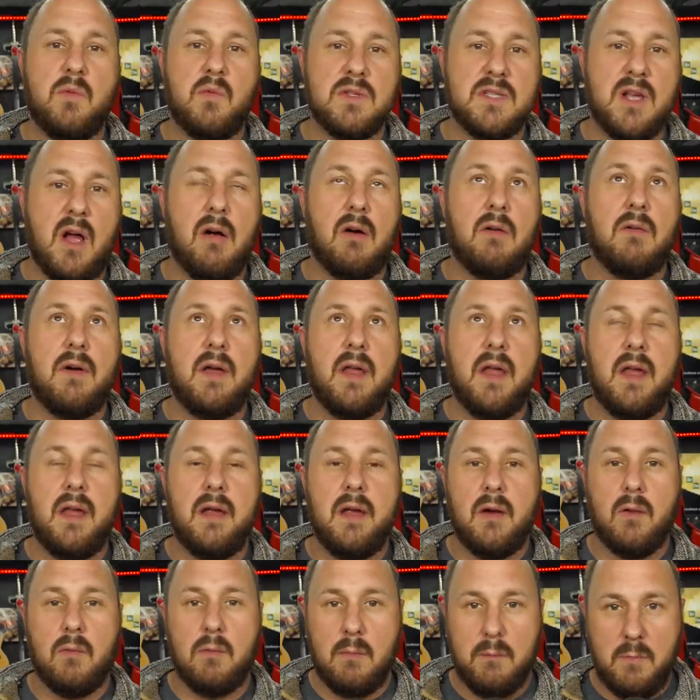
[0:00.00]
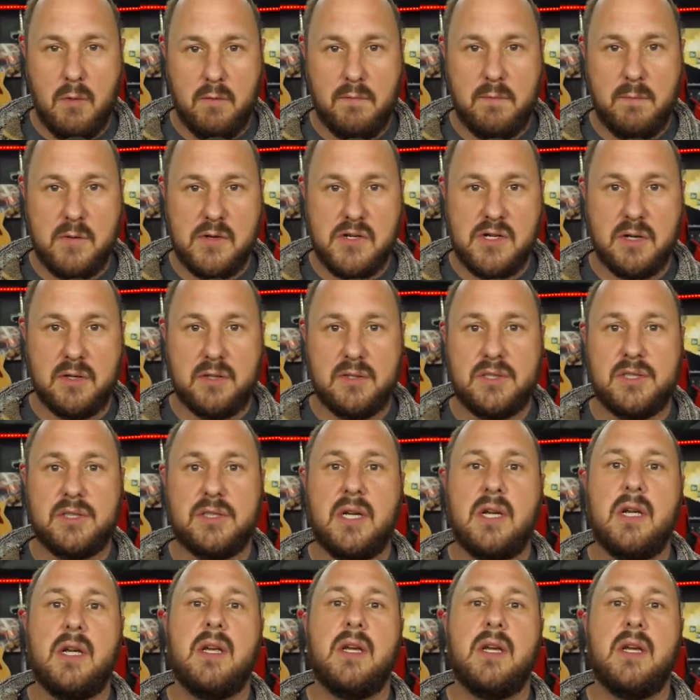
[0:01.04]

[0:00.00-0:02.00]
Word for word: was already removed from the church,